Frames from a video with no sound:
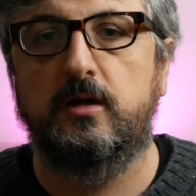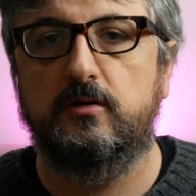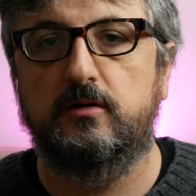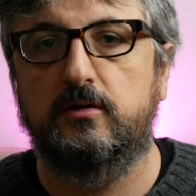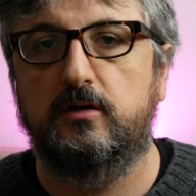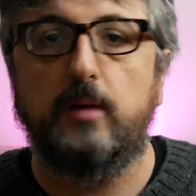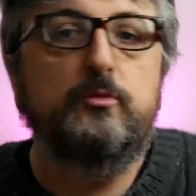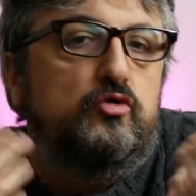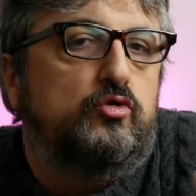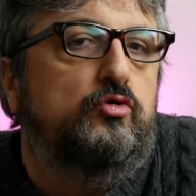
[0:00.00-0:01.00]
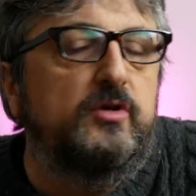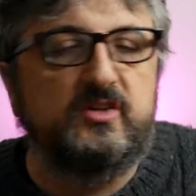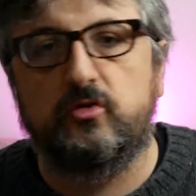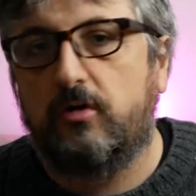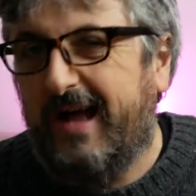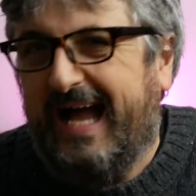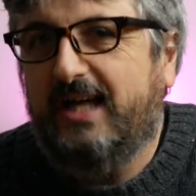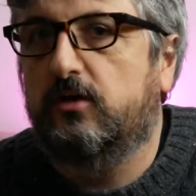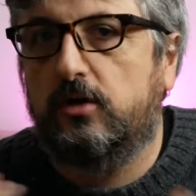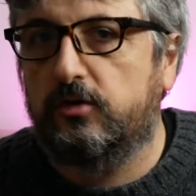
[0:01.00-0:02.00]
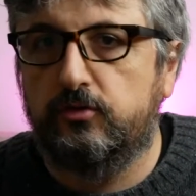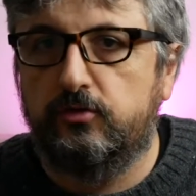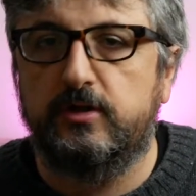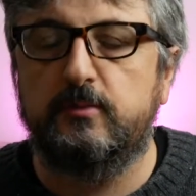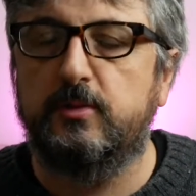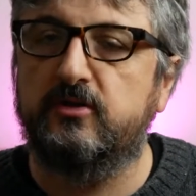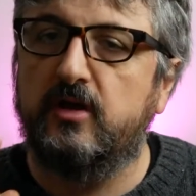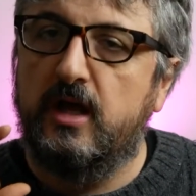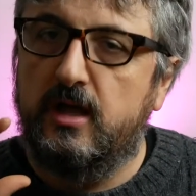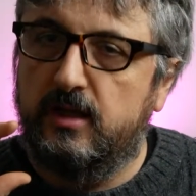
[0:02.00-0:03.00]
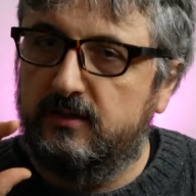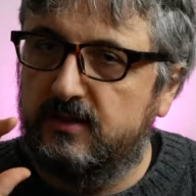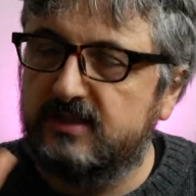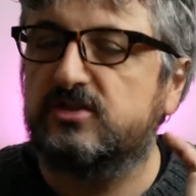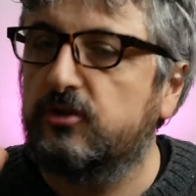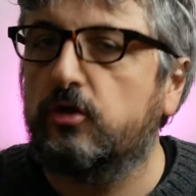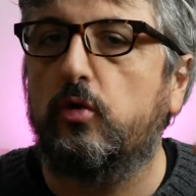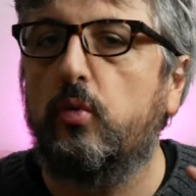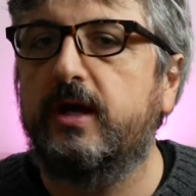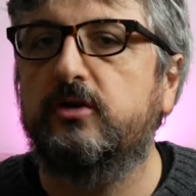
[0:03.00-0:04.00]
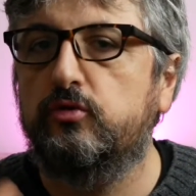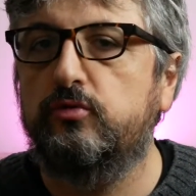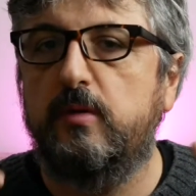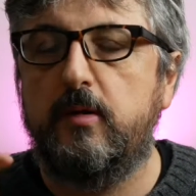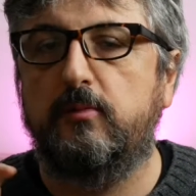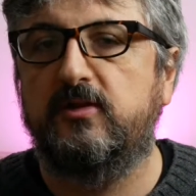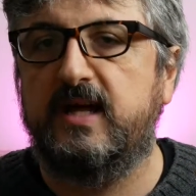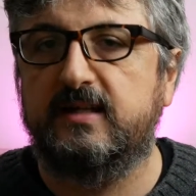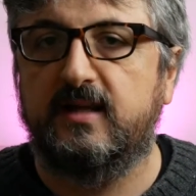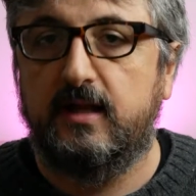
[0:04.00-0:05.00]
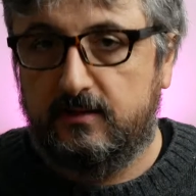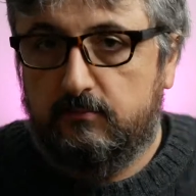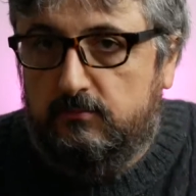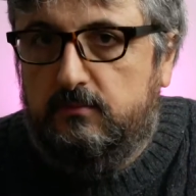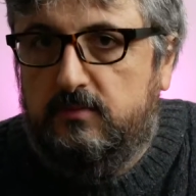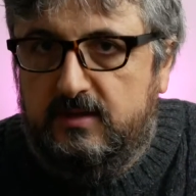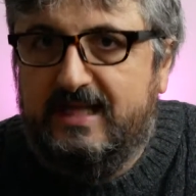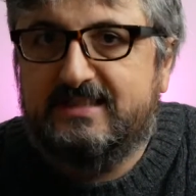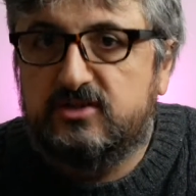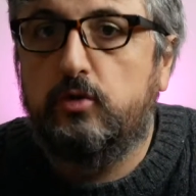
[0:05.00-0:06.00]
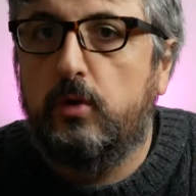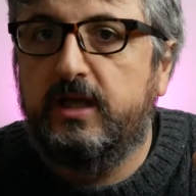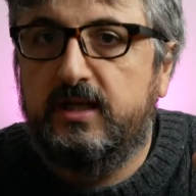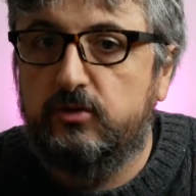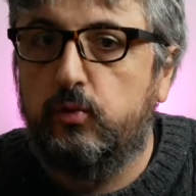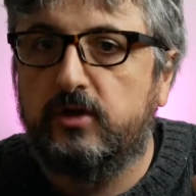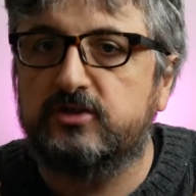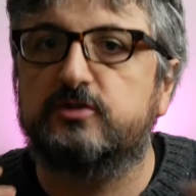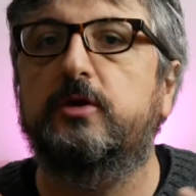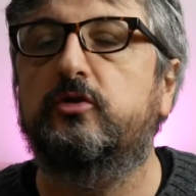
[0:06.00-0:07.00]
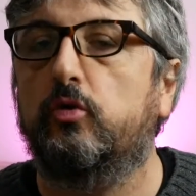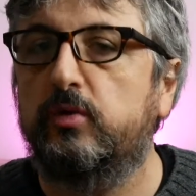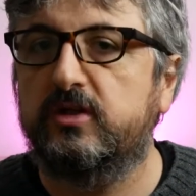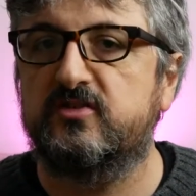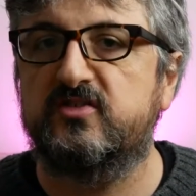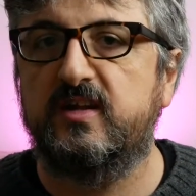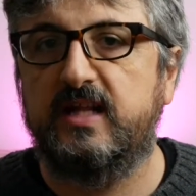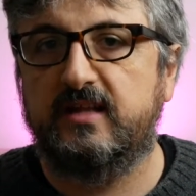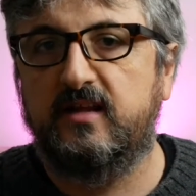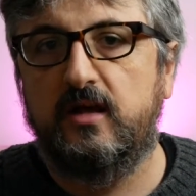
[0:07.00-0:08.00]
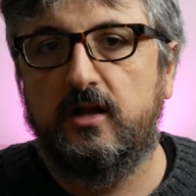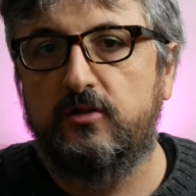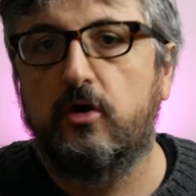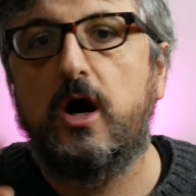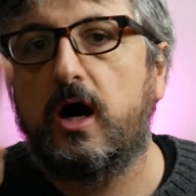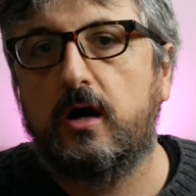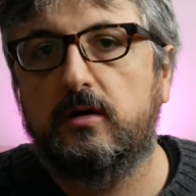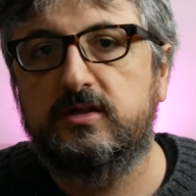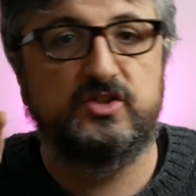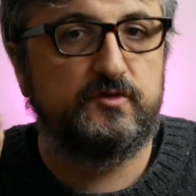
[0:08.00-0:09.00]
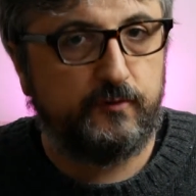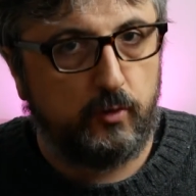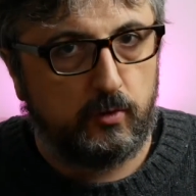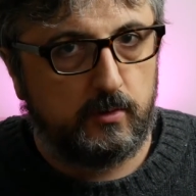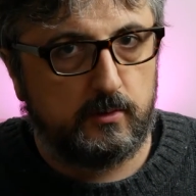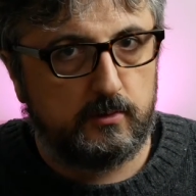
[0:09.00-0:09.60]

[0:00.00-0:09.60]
I'm used to do it, so I know how to do it, but there's another way to remember that. That's the way it works, but we can say that the r is 4,